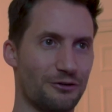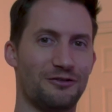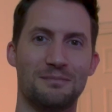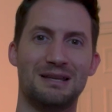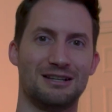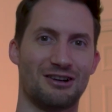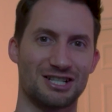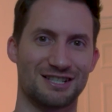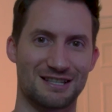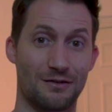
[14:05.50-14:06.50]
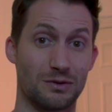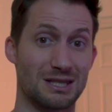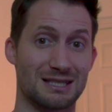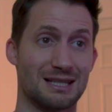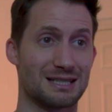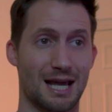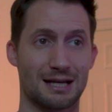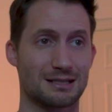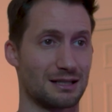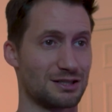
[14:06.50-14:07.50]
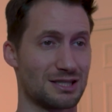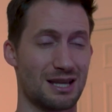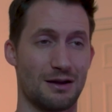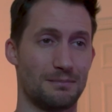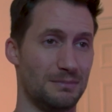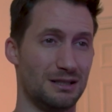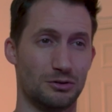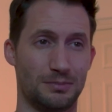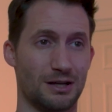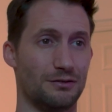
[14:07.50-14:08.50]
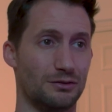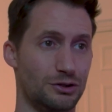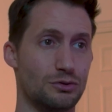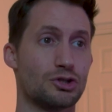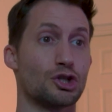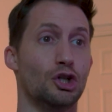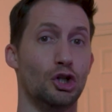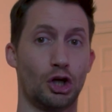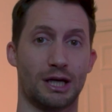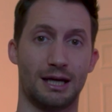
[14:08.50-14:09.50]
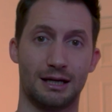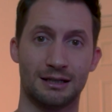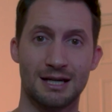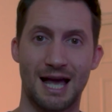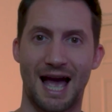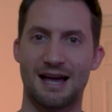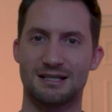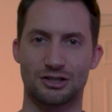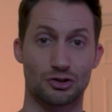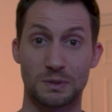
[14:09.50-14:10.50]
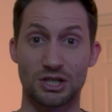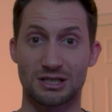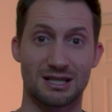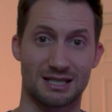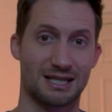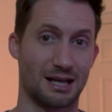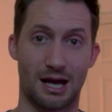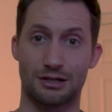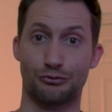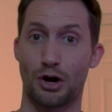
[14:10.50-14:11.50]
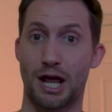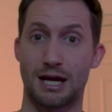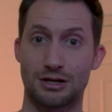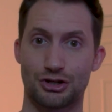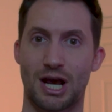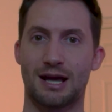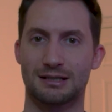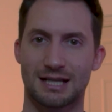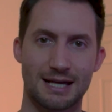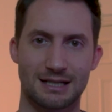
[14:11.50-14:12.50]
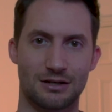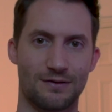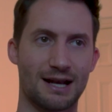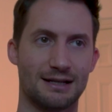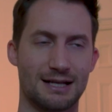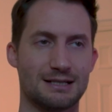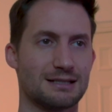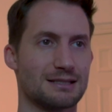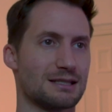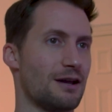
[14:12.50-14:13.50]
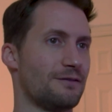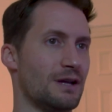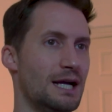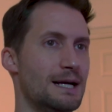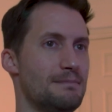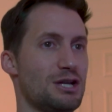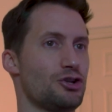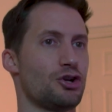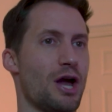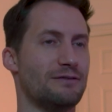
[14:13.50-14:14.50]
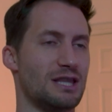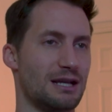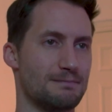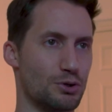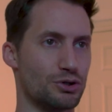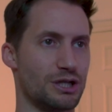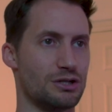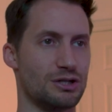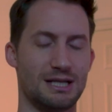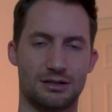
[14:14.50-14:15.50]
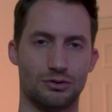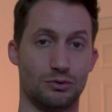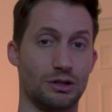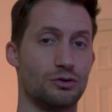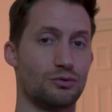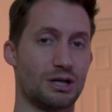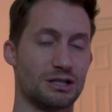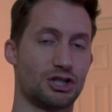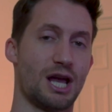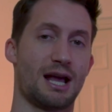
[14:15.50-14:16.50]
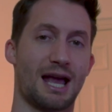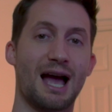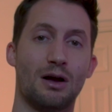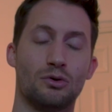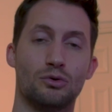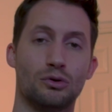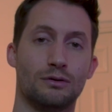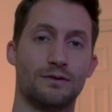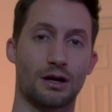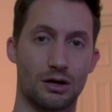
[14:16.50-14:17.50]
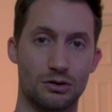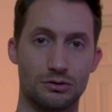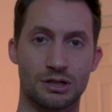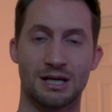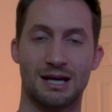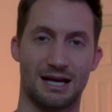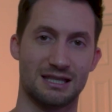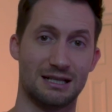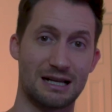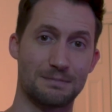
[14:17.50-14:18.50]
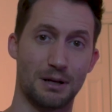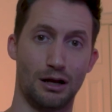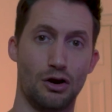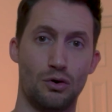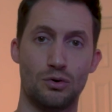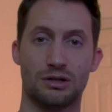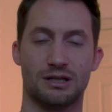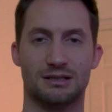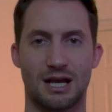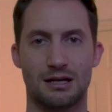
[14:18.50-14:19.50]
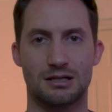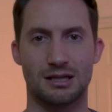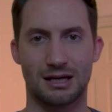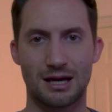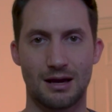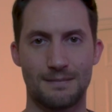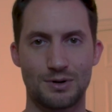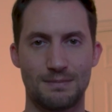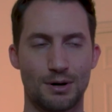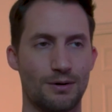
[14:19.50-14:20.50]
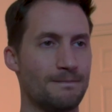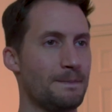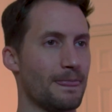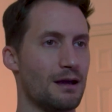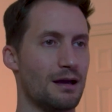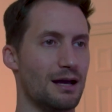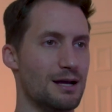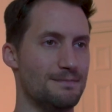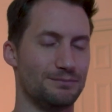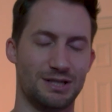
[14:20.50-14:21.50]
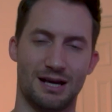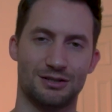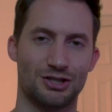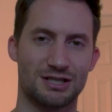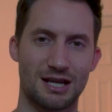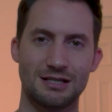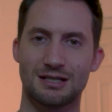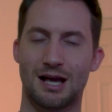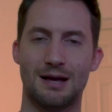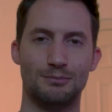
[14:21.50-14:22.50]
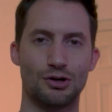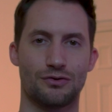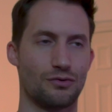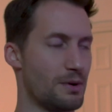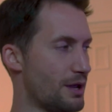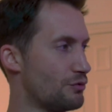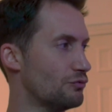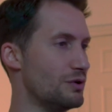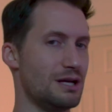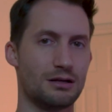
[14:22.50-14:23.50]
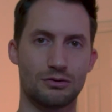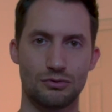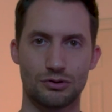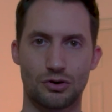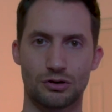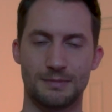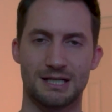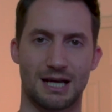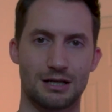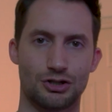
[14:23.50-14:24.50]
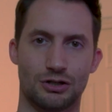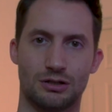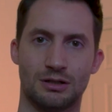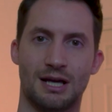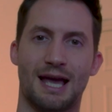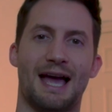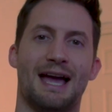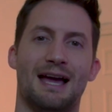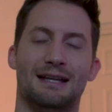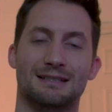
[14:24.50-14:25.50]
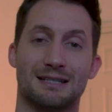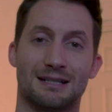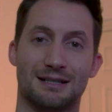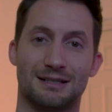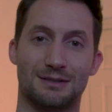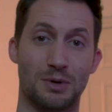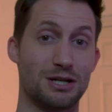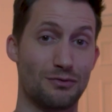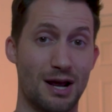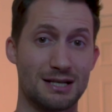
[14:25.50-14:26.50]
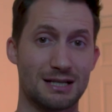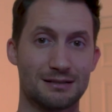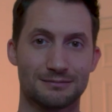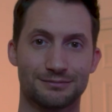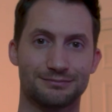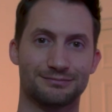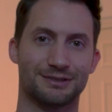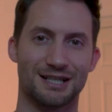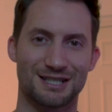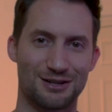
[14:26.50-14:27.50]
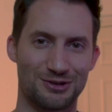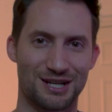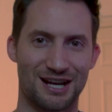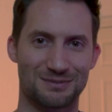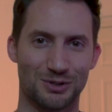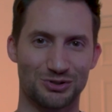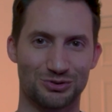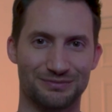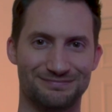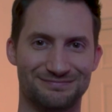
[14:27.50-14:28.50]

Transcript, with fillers: familiarize yourself with the syntax, like just get a little bit of used to looking and to switching to the CLI to run check and testing your validators and stuff. Make sure you got everything imported you need to. You can check out all of the code at the link below. That'll take you to the GitHub repo. Um, yeah, just take your time, look through it, read through the documentation, and when you're ready, I'll see you in the next module.